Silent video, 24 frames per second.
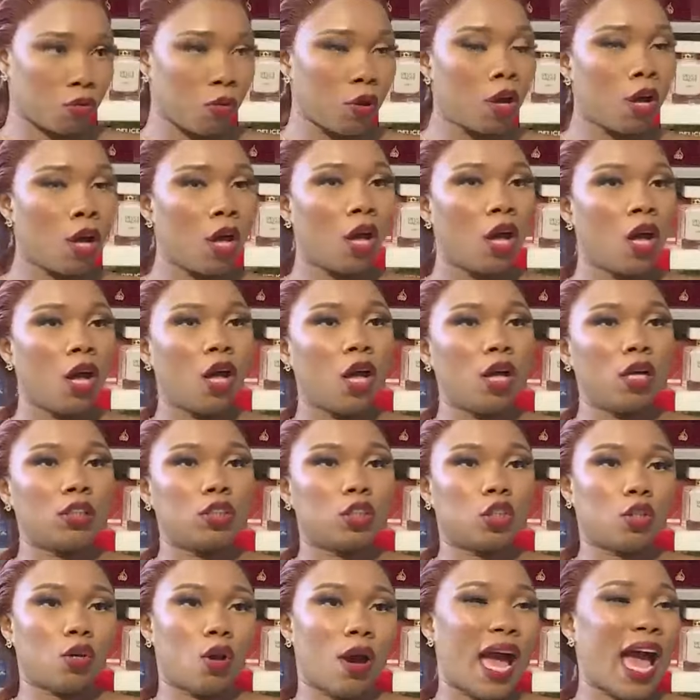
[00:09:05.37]
to. Mm-hmm.
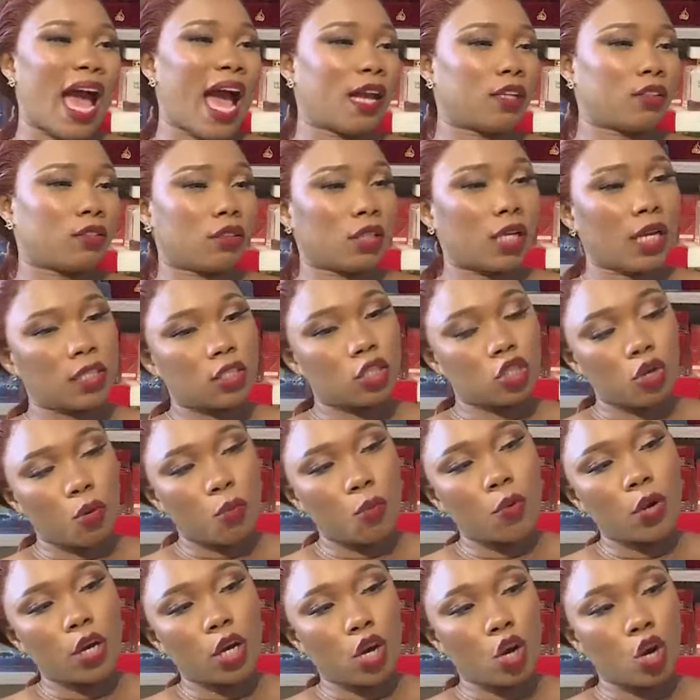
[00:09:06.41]
So I had to get
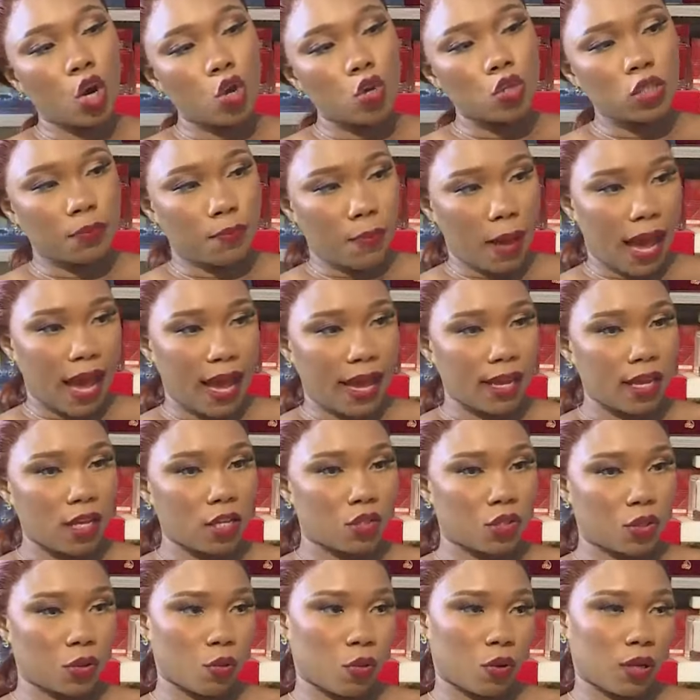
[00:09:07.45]
somewhere close by
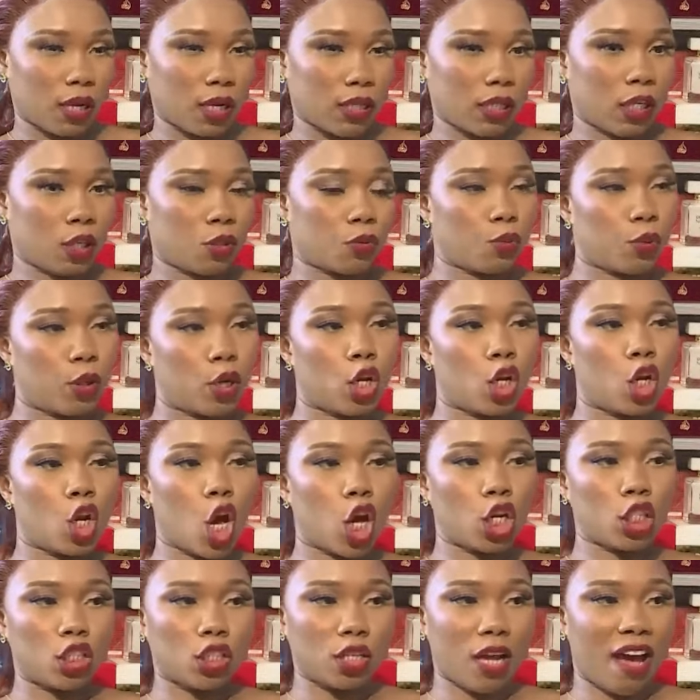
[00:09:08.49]
so that it will
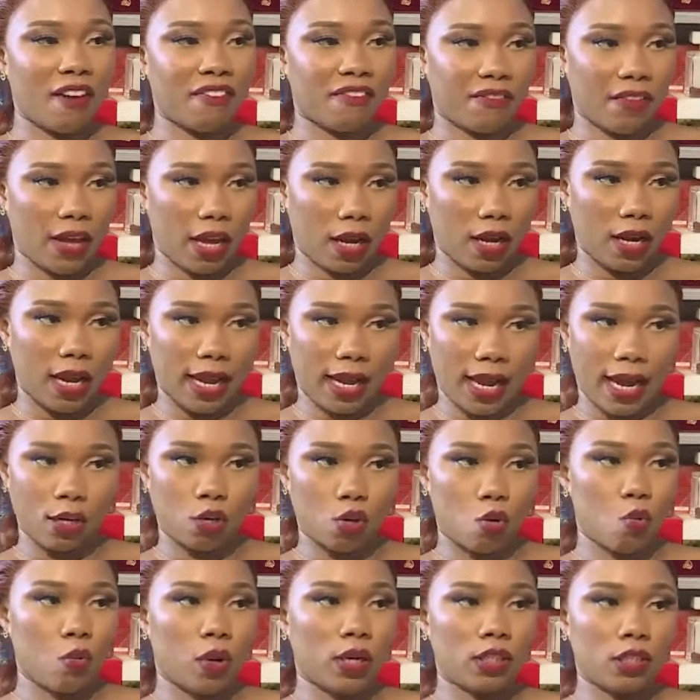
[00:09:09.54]
not affect, like I
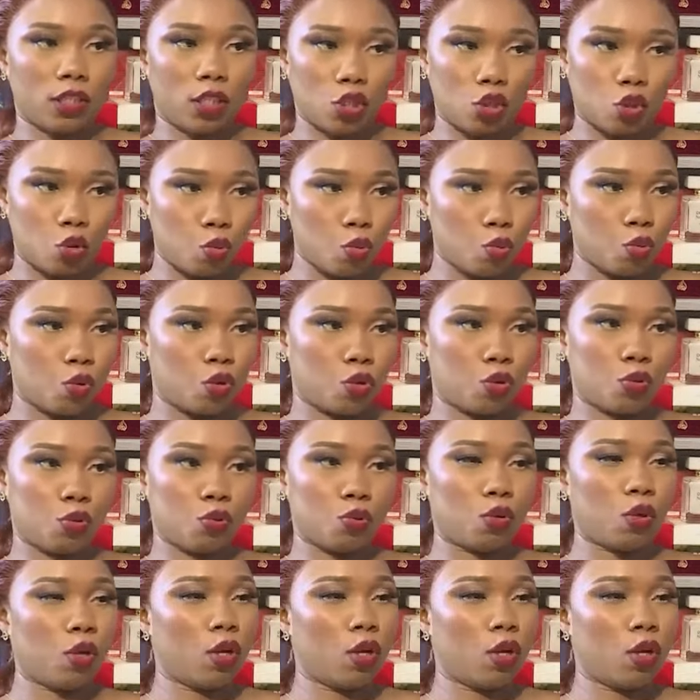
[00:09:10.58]
don't want the two to,